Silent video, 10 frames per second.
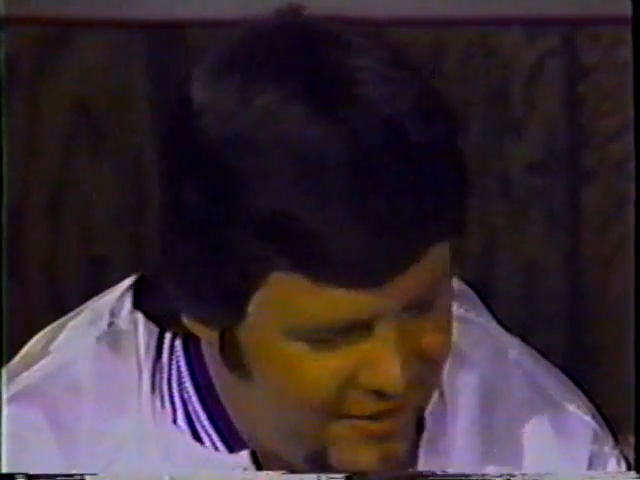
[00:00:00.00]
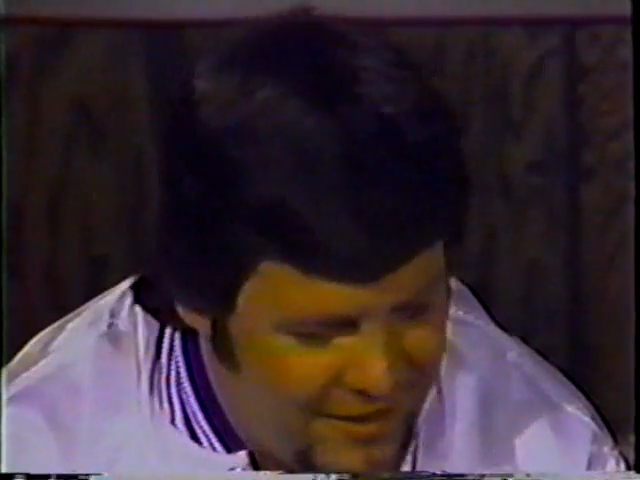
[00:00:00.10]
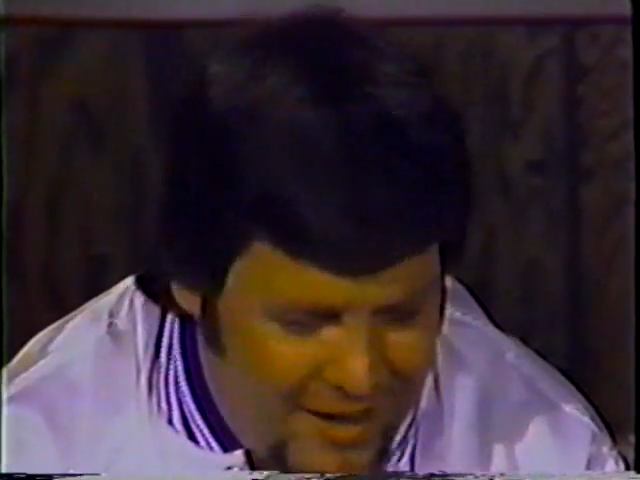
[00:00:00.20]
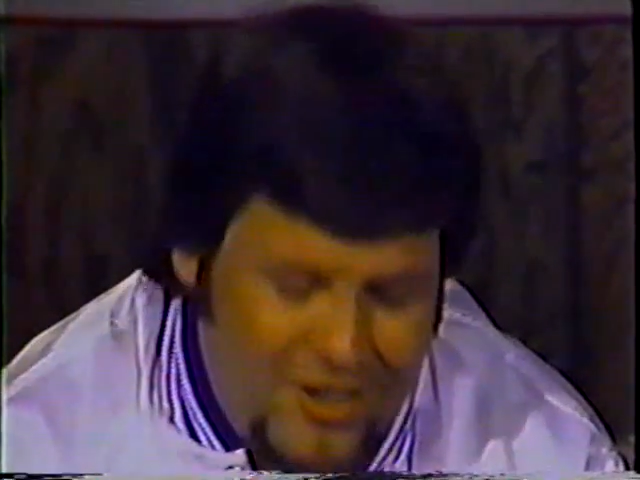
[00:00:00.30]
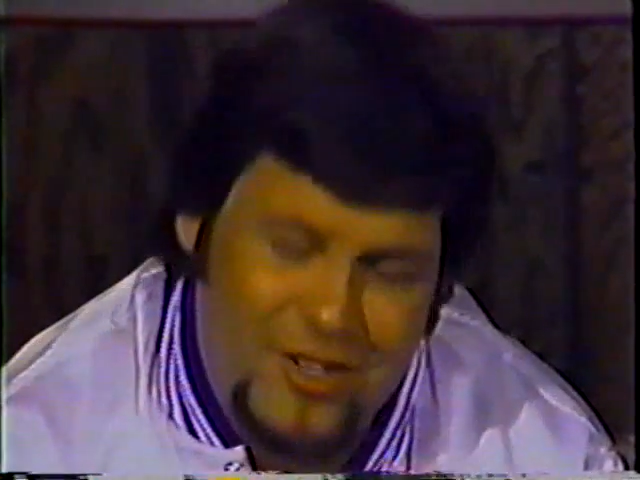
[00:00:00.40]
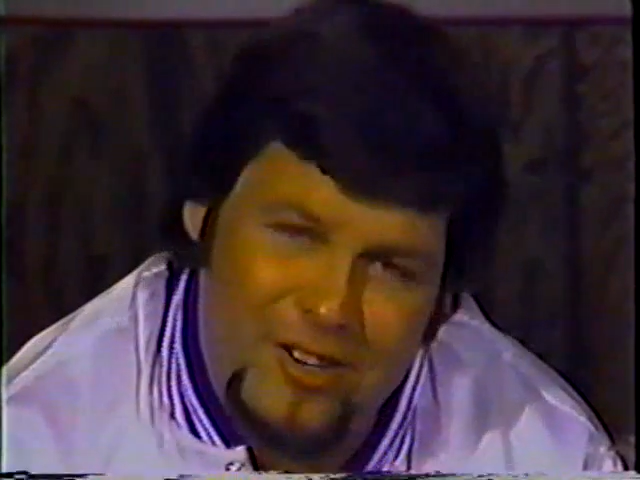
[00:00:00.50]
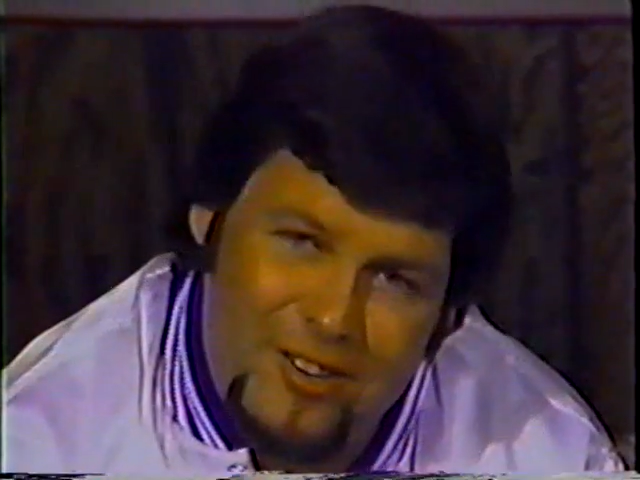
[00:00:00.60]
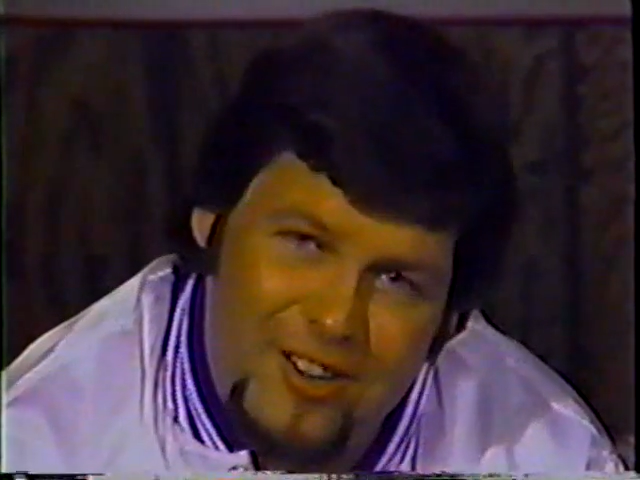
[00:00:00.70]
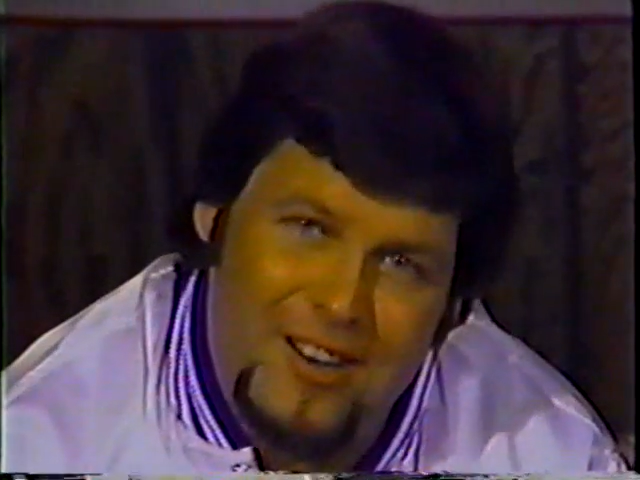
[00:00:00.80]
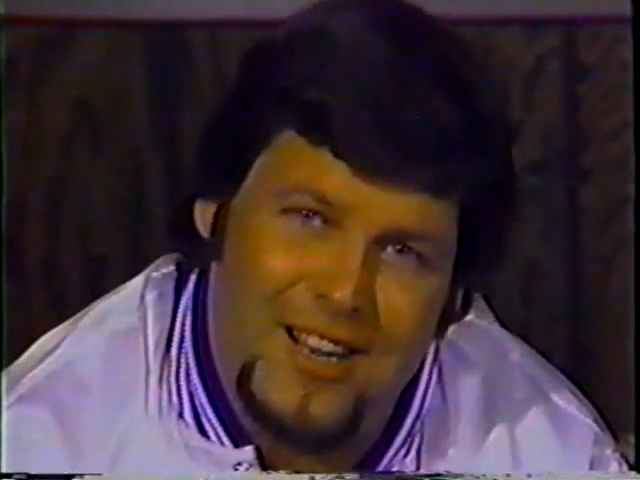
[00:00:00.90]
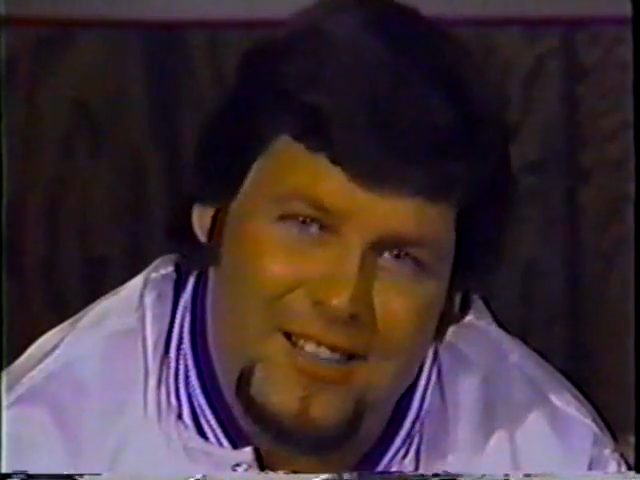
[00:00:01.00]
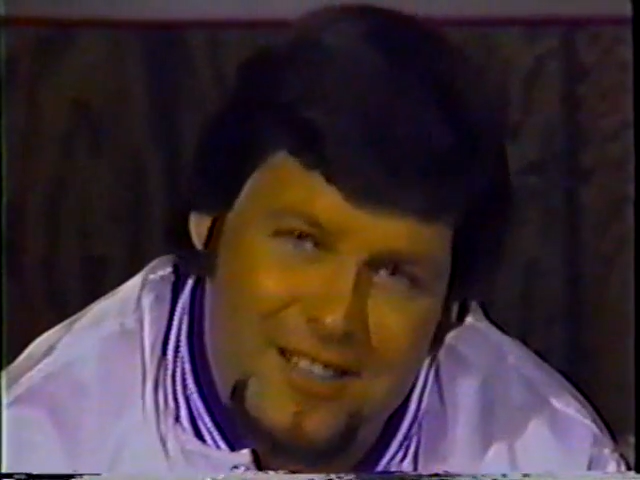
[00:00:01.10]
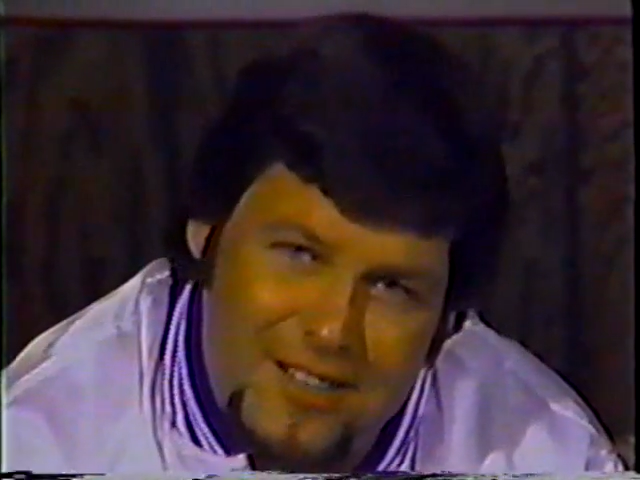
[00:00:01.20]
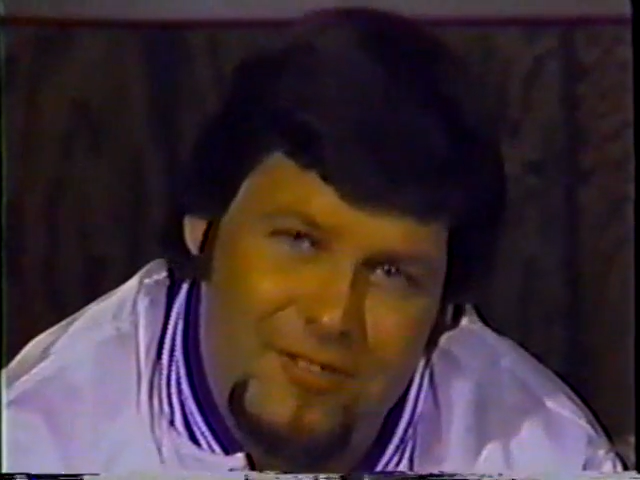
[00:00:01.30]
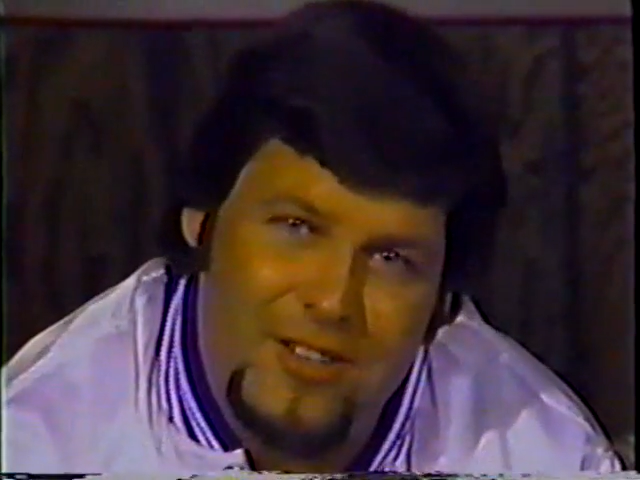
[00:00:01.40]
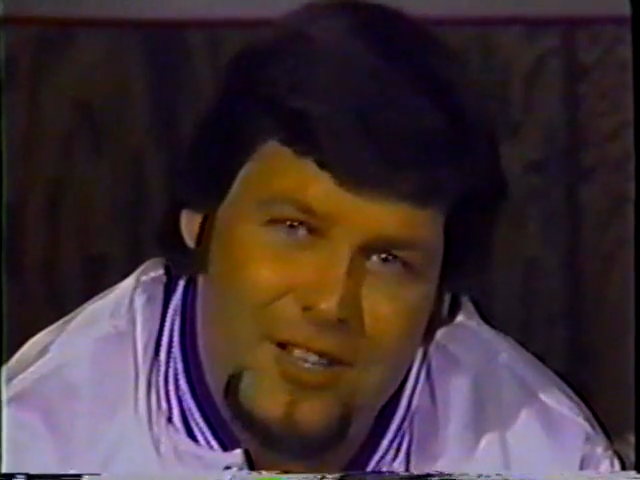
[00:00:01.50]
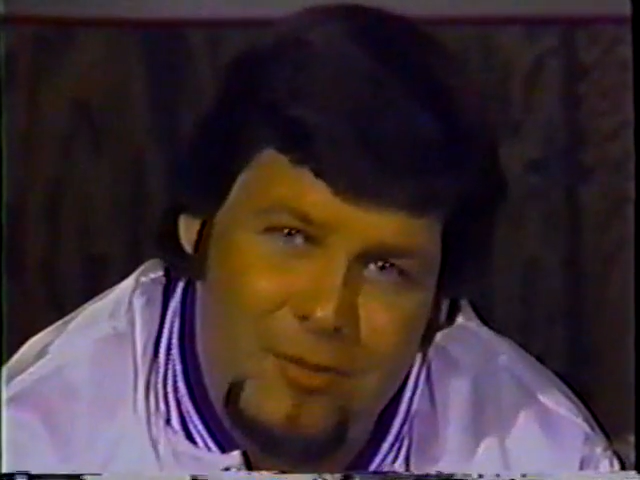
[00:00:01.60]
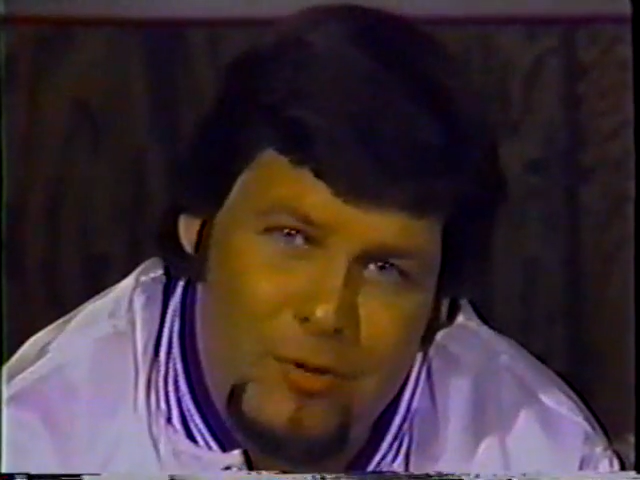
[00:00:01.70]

And I turned on that TV,